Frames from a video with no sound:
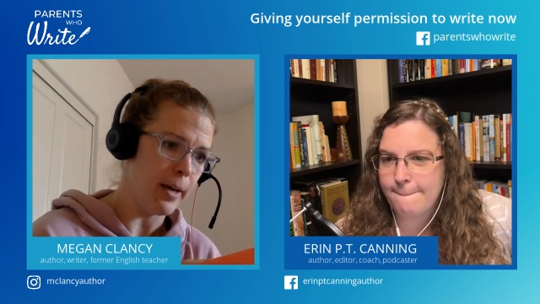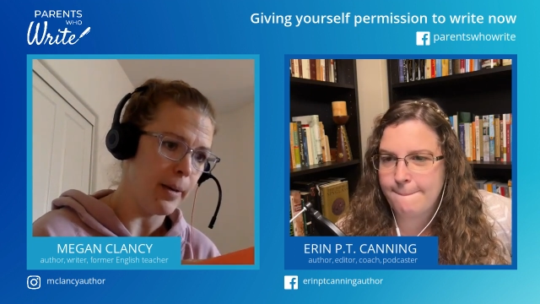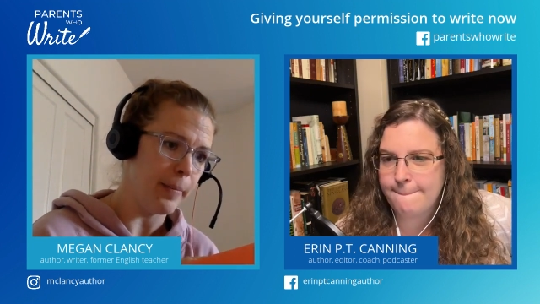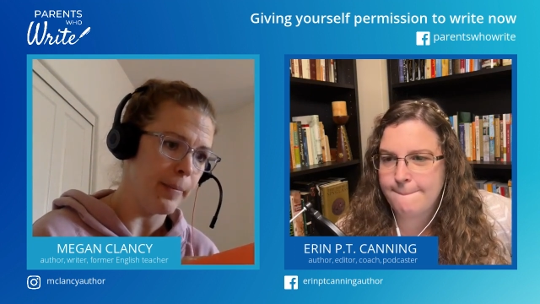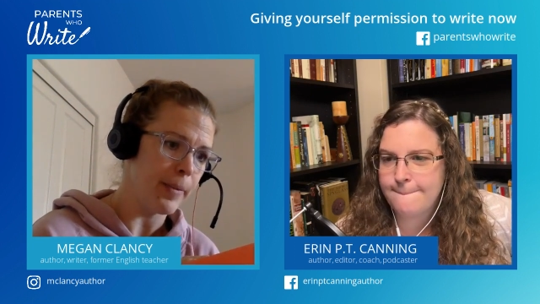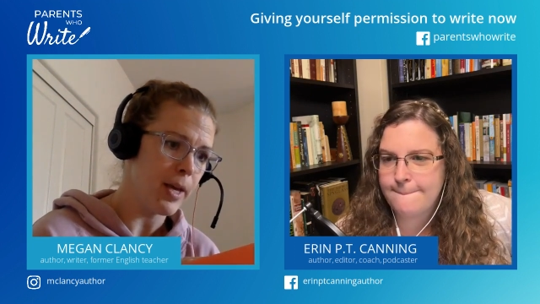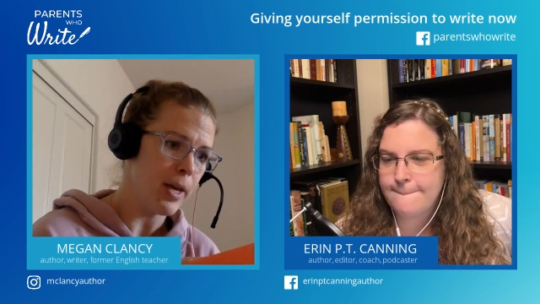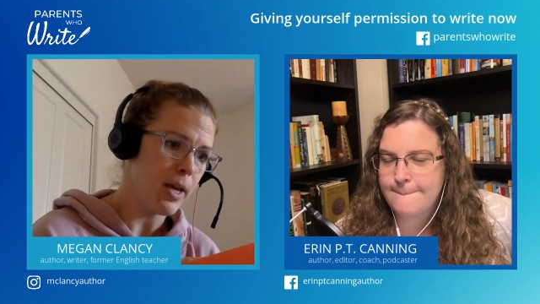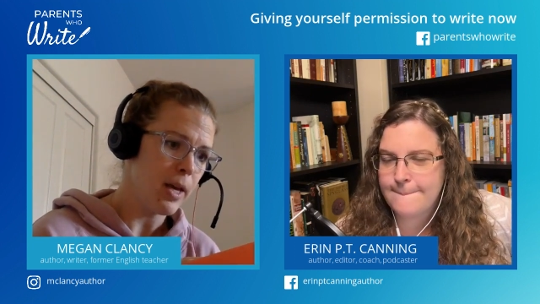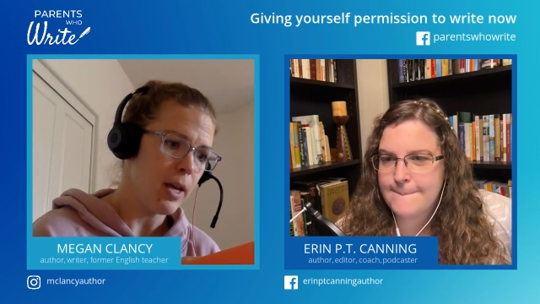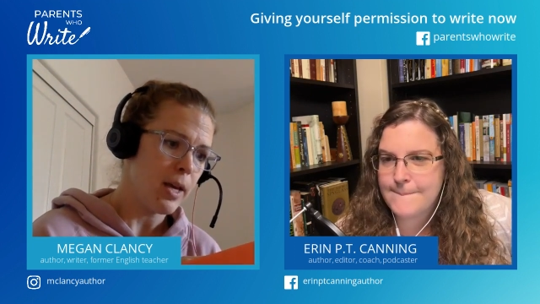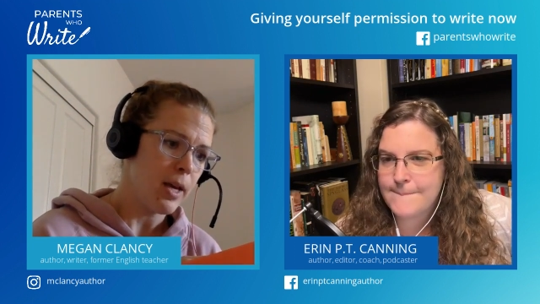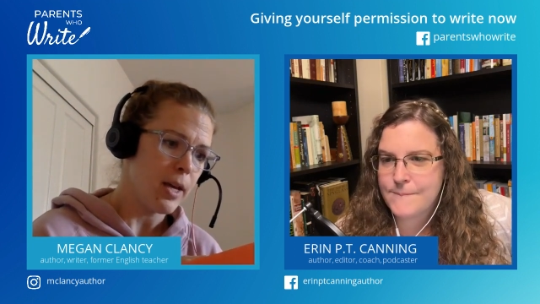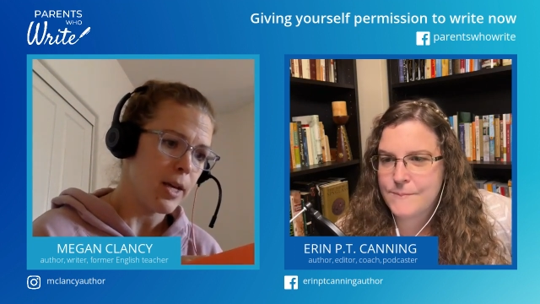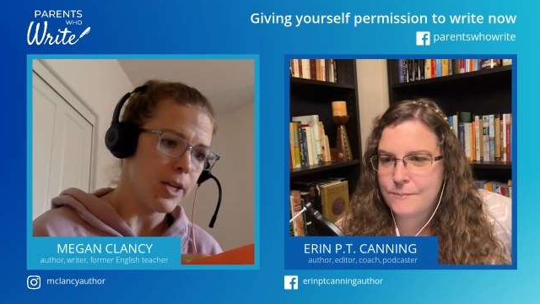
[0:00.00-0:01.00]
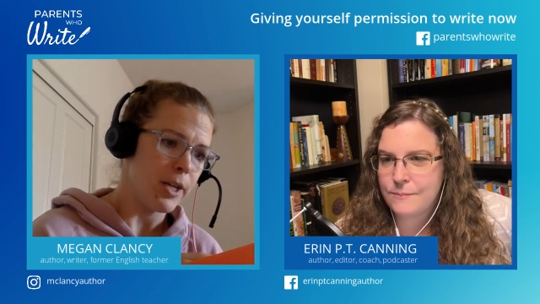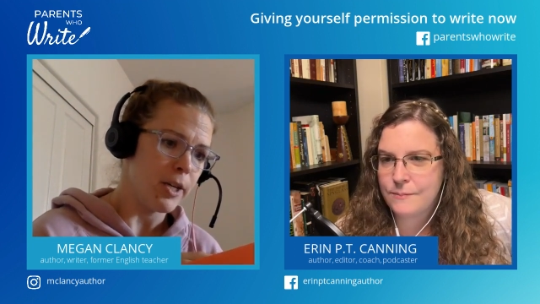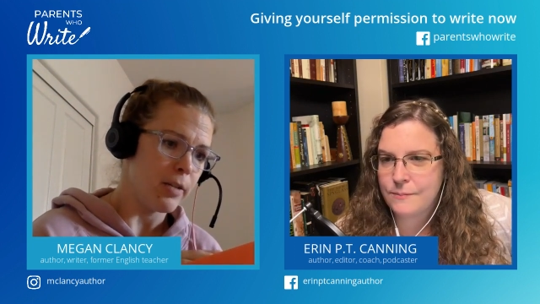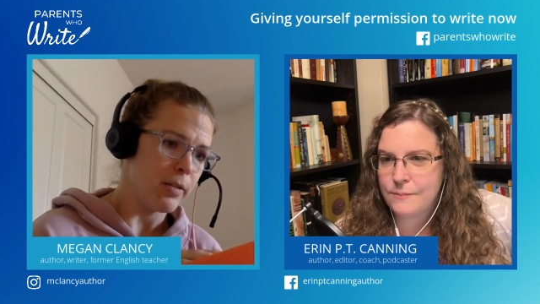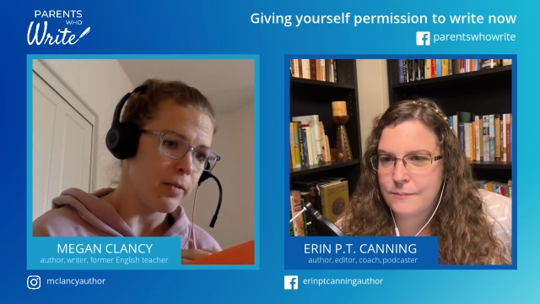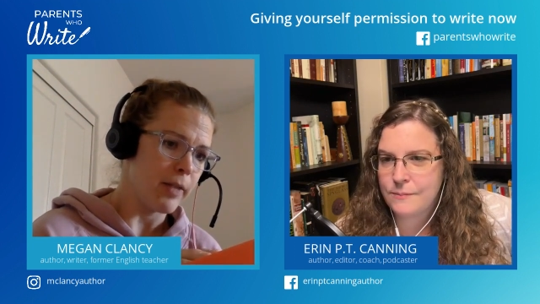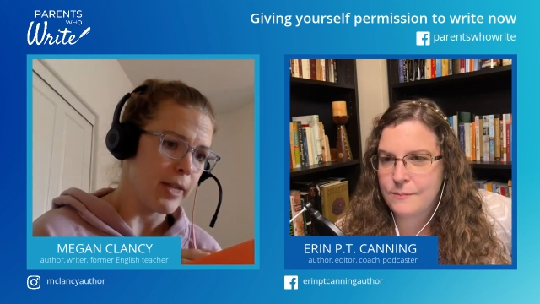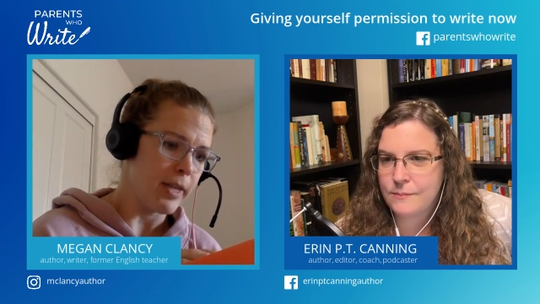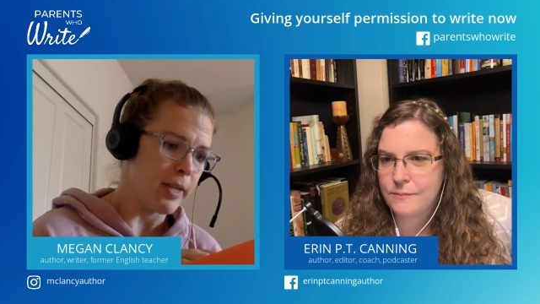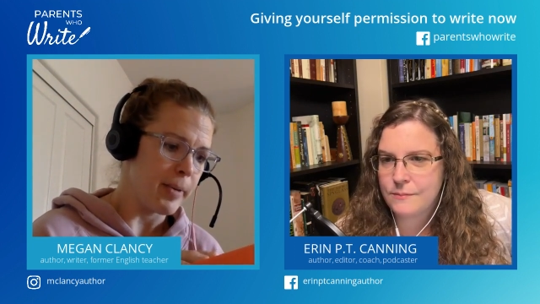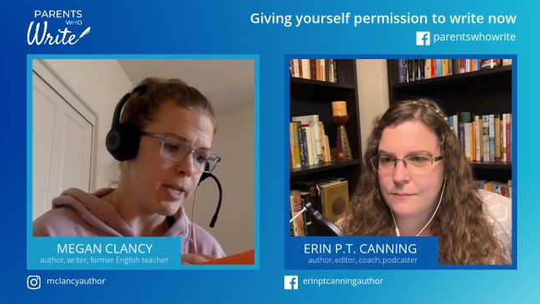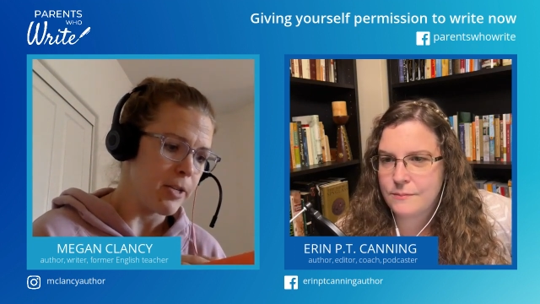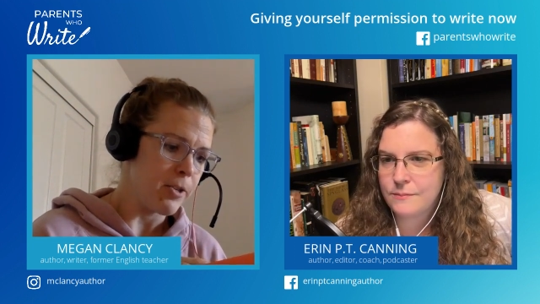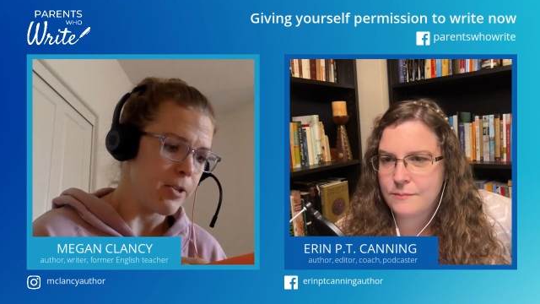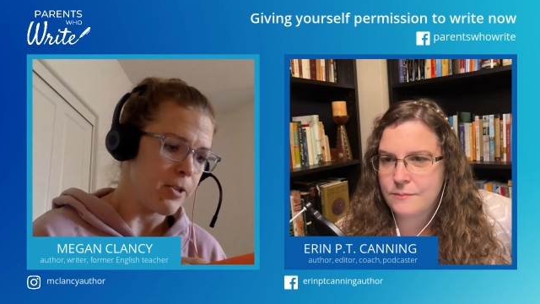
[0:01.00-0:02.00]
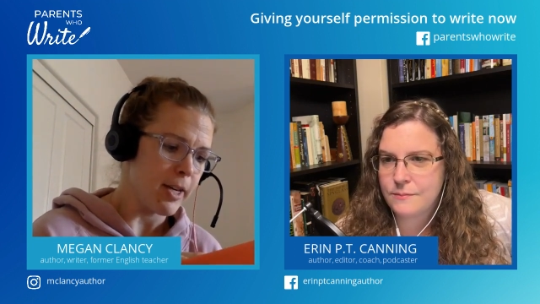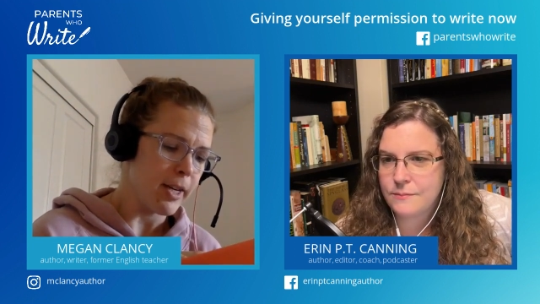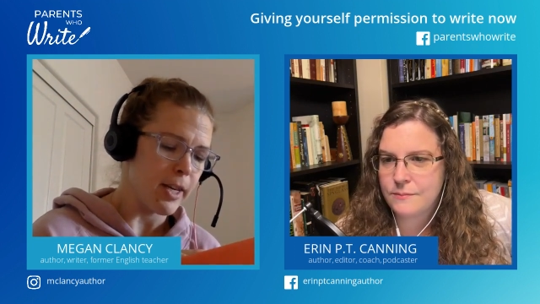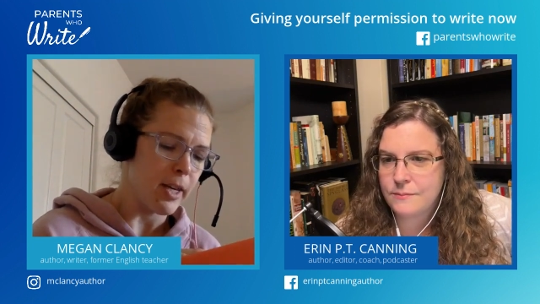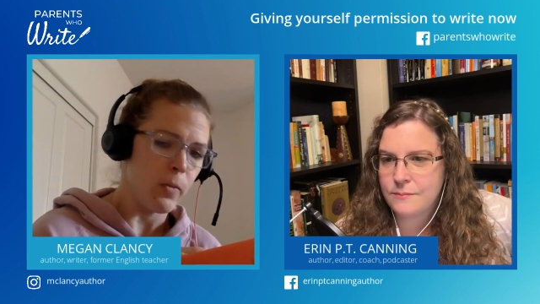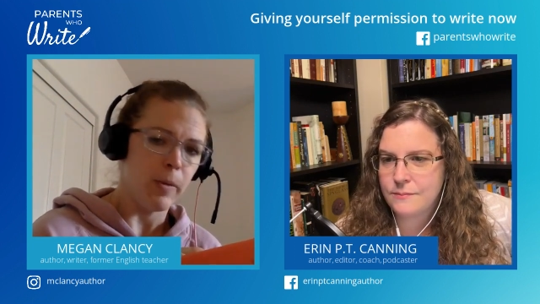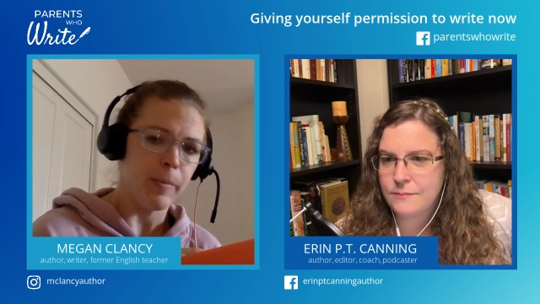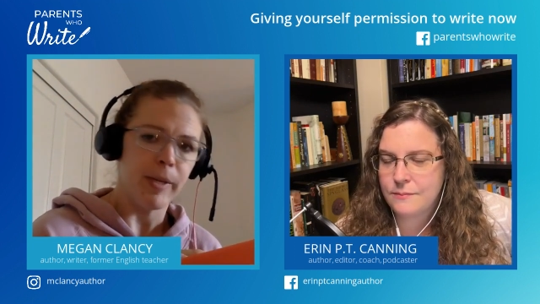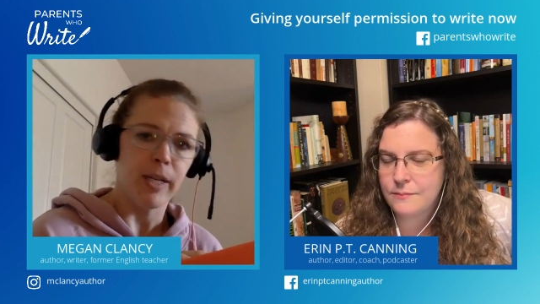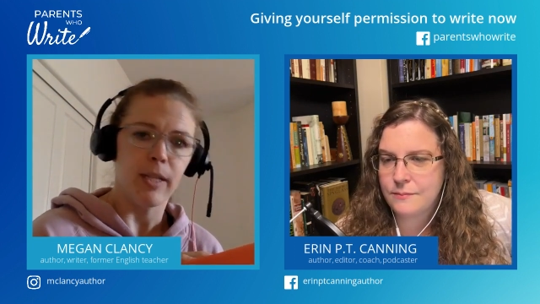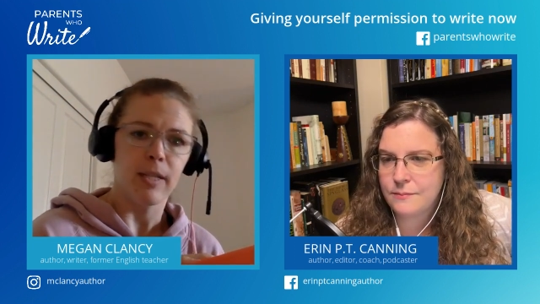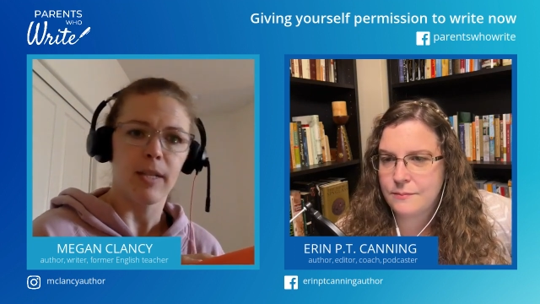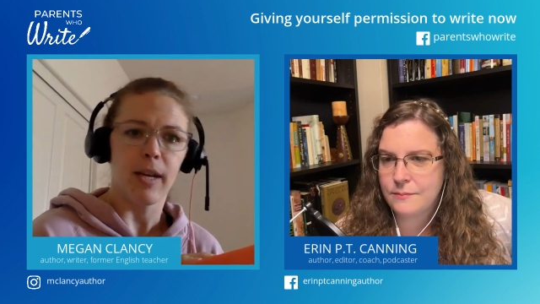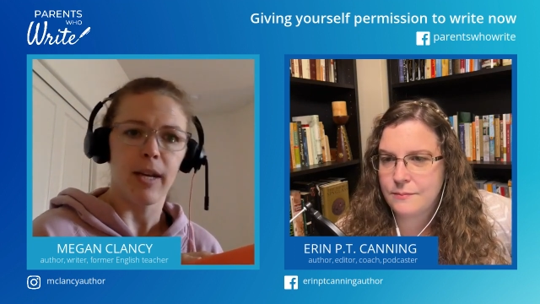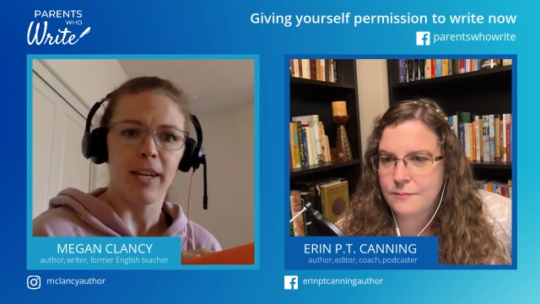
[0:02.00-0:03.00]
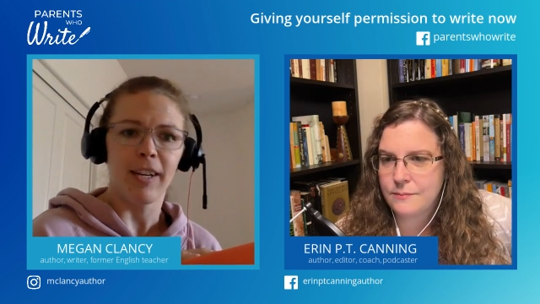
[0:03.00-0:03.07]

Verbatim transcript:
Speaker 1: Uh, you know, fight the patriarchy, women in